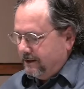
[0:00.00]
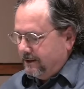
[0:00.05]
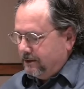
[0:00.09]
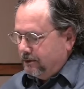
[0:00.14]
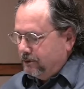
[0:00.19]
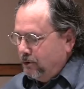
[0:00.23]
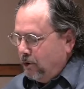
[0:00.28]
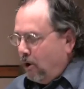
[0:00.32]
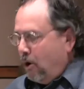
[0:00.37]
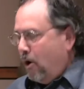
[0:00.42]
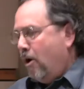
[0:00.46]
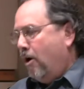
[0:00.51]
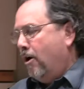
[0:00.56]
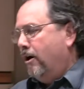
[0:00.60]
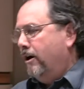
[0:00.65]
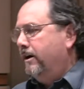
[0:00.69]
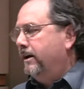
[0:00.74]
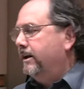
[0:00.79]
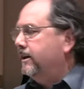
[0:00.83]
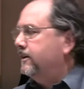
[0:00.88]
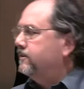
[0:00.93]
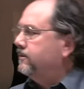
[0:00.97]

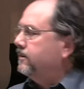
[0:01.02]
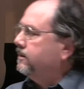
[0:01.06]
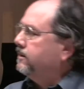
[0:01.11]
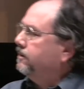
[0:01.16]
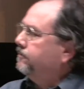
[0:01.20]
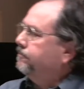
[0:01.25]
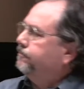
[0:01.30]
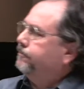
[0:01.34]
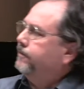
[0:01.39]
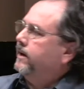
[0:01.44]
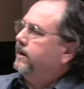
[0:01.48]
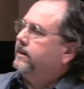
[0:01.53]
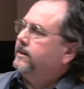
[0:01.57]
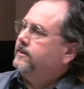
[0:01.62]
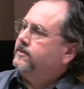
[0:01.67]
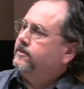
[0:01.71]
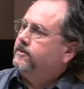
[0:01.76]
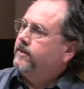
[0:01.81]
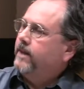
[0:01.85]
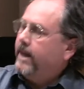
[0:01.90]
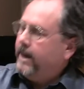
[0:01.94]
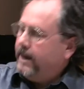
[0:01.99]
Nor is it the
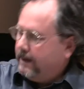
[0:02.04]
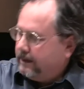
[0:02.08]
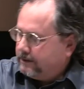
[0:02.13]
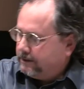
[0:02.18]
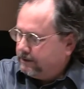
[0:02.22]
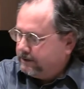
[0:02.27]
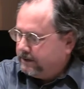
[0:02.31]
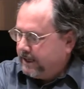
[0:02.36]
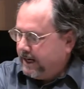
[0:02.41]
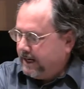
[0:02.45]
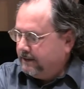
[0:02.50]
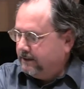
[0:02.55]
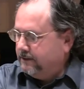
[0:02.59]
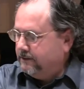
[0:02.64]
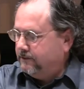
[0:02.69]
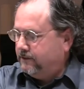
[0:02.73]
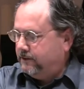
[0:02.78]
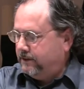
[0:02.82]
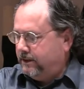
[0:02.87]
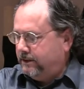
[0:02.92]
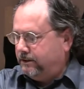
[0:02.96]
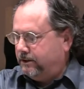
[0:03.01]
Pharisaical
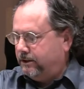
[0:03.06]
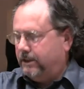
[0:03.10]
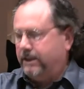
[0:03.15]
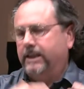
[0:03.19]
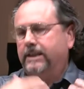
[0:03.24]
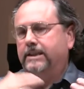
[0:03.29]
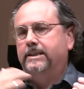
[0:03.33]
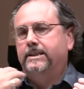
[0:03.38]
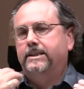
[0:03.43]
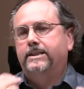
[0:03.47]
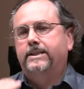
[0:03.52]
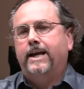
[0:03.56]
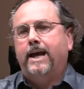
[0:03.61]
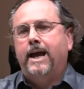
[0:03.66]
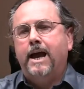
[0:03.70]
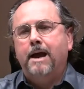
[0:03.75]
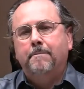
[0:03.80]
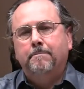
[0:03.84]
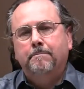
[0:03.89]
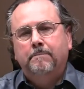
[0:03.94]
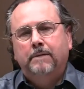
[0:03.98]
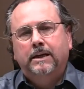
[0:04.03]
tendency to
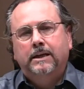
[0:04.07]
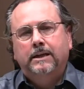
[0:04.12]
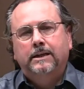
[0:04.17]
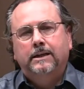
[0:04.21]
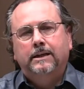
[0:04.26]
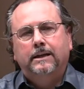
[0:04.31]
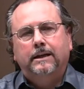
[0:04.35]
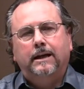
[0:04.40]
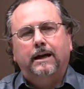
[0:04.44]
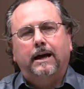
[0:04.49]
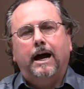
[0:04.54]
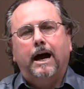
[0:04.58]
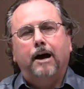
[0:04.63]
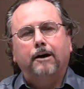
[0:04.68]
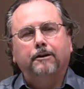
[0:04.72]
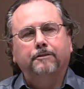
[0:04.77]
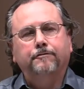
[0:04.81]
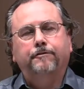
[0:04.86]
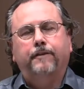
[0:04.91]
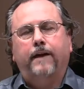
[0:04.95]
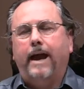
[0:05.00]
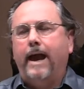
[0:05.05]
condemn out
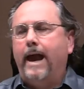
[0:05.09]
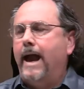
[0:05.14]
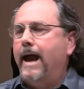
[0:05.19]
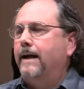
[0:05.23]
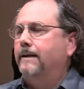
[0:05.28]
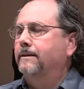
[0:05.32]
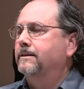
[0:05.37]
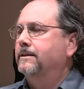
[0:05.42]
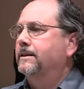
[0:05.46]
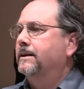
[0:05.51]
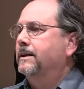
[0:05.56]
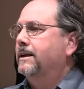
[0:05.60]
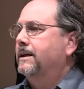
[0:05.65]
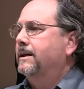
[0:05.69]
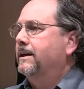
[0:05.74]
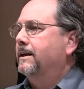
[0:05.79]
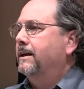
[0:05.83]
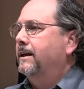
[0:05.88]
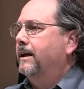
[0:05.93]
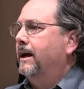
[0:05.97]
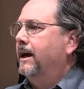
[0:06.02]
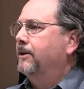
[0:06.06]
of hand
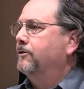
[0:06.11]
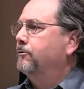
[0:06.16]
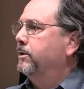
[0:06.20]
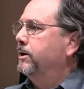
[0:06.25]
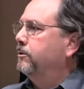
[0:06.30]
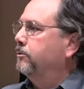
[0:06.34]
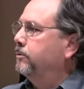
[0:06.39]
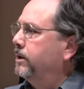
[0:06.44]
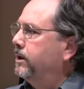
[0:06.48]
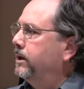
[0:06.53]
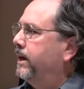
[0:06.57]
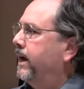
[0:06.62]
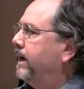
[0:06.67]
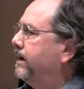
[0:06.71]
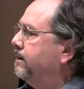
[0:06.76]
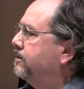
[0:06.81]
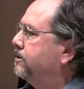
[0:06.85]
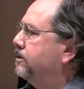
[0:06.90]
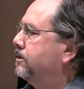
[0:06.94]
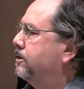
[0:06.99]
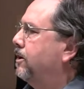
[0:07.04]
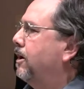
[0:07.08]
and we
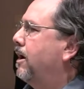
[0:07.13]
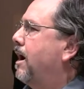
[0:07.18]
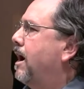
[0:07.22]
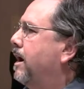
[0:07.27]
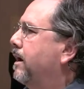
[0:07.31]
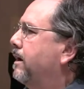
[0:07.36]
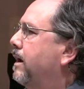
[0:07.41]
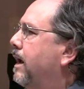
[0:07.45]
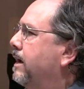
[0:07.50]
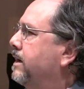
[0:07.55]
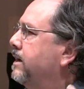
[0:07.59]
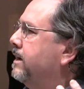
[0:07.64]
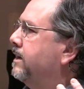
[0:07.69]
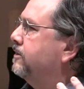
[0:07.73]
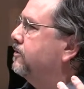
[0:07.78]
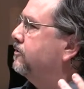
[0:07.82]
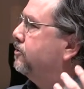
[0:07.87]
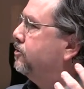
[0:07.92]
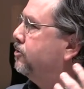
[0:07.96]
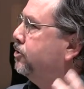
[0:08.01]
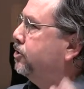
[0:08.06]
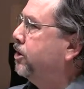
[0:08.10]
relate to God on
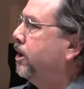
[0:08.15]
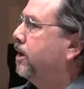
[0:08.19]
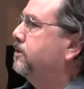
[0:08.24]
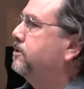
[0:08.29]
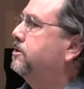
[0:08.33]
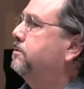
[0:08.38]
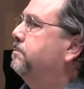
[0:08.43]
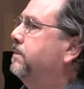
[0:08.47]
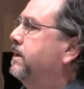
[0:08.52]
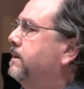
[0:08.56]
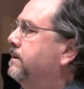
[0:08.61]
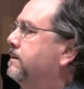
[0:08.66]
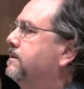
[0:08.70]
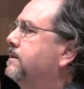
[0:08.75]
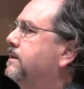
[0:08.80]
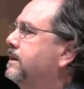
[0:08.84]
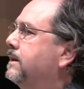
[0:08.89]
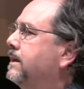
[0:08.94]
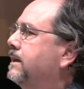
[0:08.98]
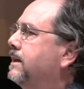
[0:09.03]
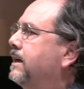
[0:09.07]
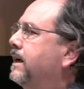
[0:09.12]
His judgment
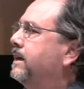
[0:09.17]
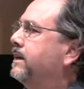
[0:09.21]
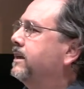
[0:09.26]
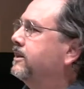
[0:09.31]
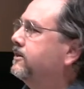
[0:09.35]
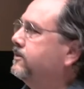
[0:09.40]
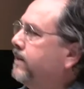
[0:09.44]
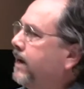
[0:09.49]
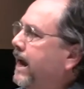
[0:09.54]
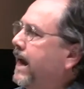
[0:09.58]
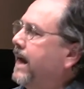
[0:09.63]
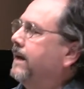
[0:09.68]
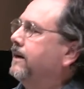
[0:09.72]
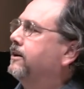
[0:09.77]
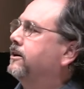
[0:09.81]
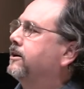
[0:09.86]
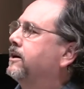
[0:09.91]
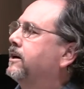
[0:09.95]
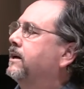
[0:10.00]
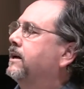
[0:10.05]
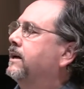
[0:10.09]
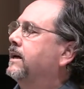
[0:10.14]
and His
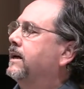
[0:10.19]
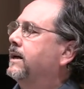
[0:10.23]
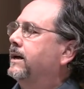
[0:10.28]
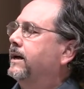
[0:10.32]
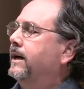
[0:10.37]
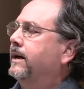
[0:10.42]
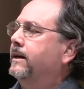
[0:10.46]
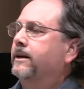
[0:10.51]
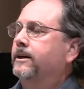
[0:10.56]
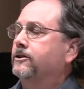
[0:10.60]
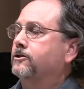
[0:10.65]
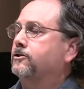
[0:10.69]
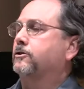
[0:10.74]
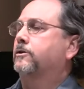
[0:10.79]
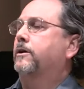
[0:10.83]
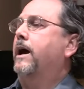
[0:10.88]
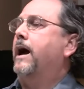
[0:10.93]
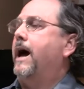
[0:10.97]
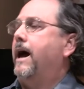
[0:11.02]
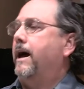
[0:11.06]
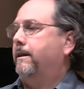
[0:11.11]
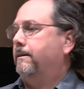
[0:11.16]
anger and His
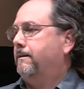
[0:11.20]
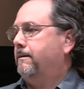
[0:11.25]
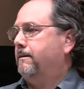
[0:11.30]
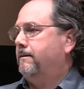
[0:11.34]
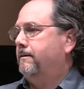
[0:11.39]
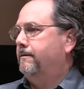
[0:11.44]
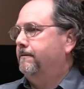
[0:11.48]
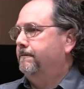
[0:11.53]
wrath.